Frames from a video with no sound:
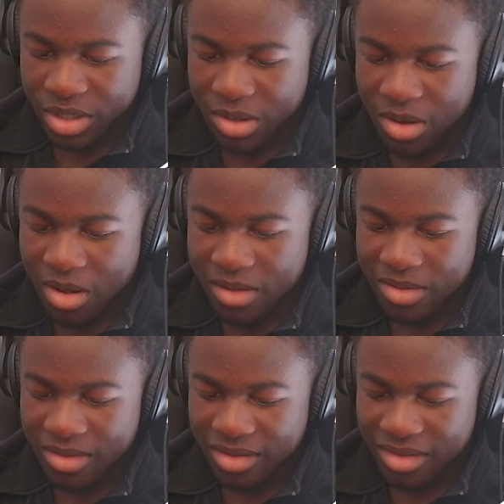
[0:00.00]

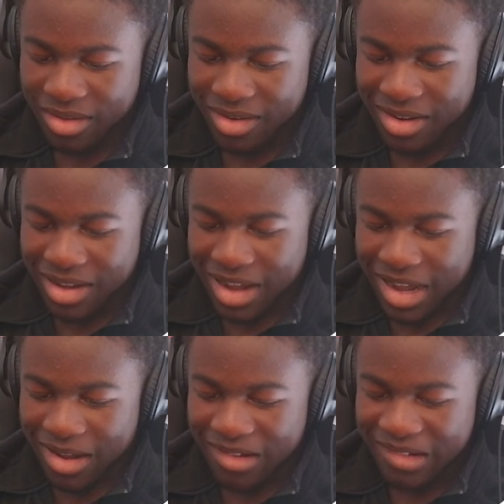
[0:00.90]
all
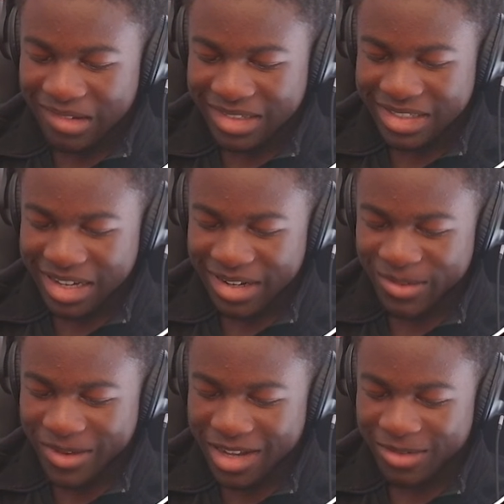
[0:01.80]
sent
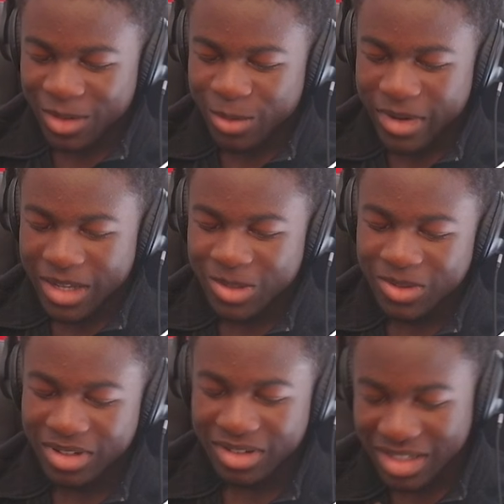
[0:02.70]
€5 by June
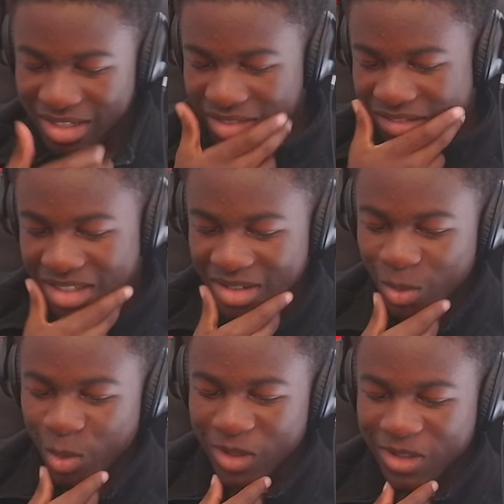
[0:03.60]
13th
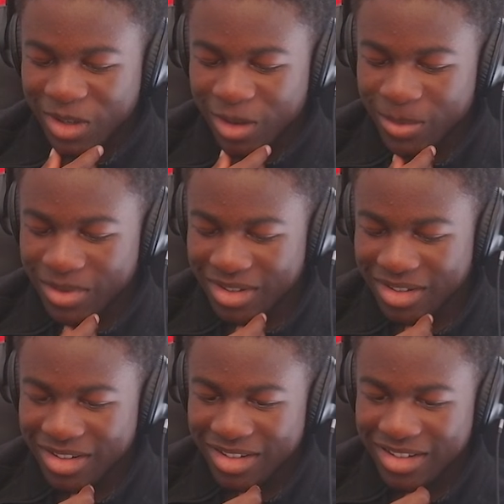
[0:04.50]
World Cup.
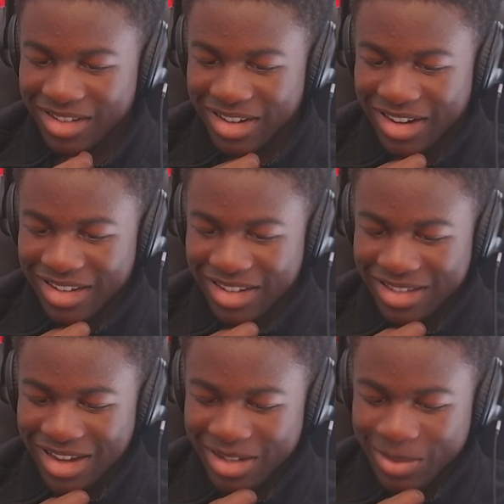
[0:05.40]
Are these
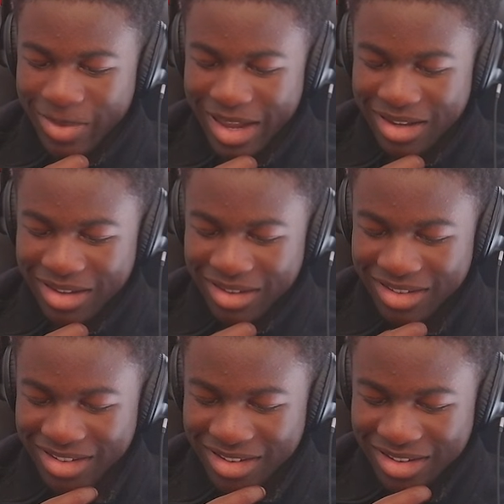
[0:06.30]
guys betting?
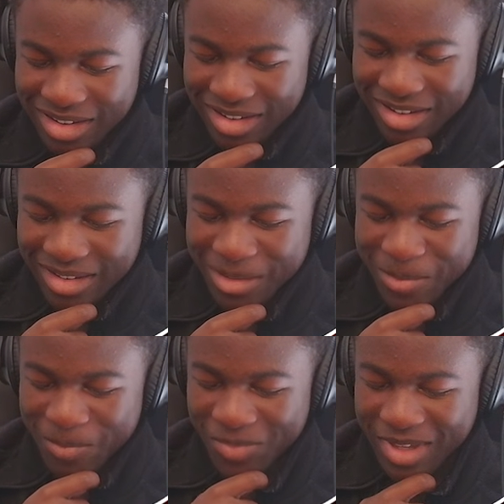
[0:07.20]

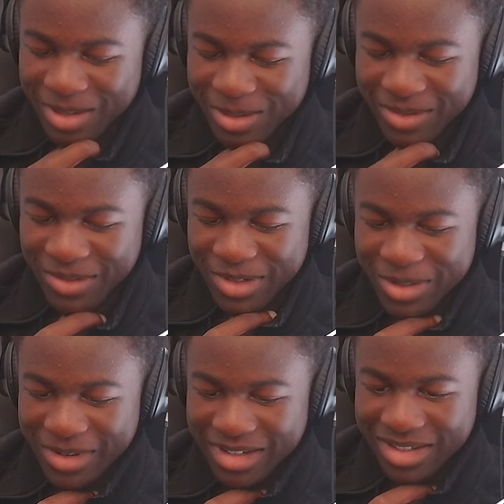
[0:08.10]
That's when the first
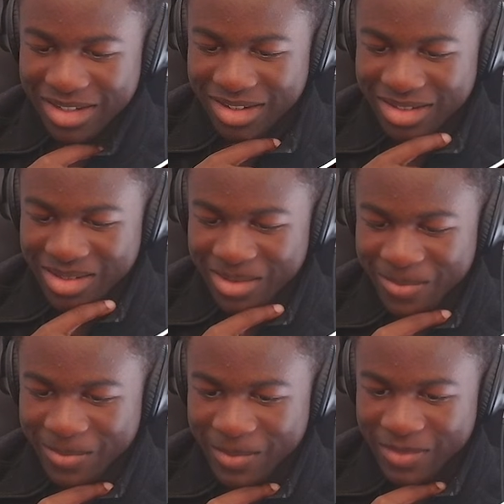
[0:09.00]
match starts.
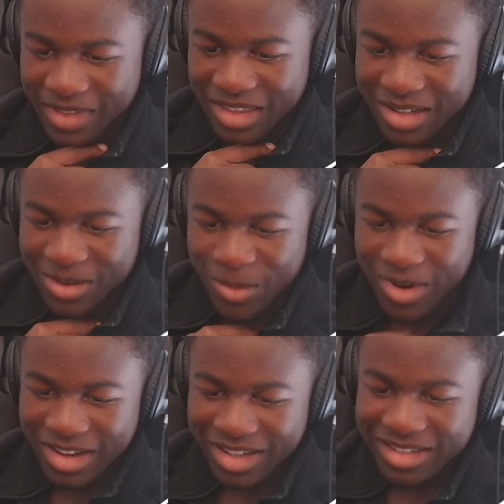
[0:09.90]

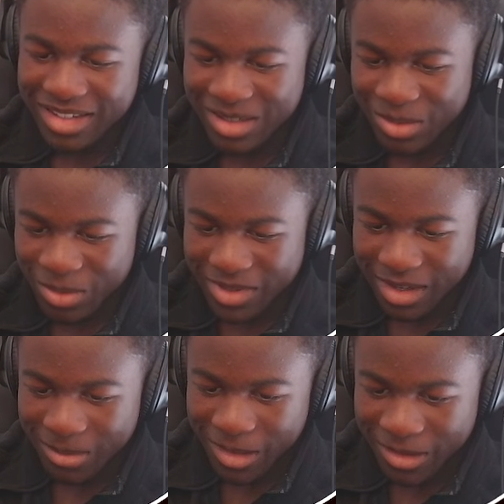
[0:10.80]
What is this group chat,
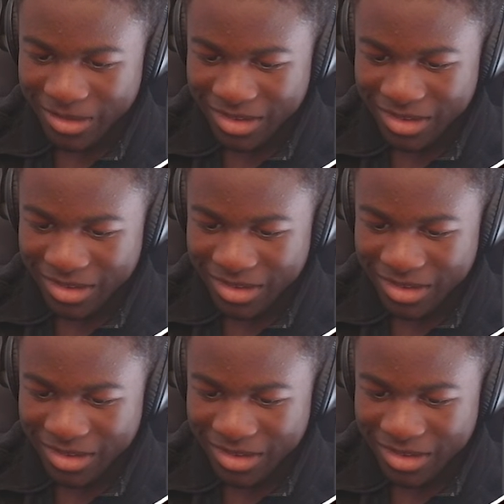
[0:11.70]
bro?